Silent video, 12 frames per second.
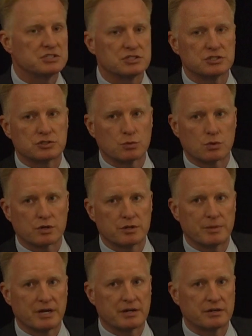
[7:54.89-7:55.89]
a story
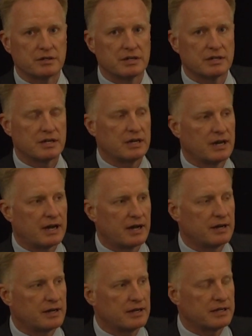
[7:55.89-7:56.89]
about
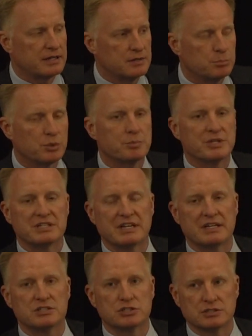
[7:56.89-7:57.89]

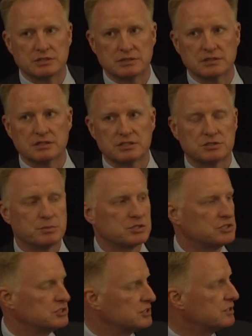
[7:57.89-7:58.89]
implementation as
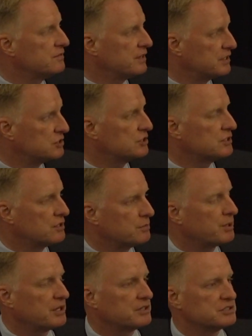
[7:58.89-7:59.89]
much as innovation in the
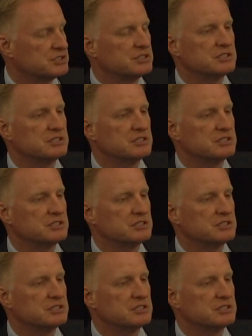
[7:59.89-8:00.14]
policy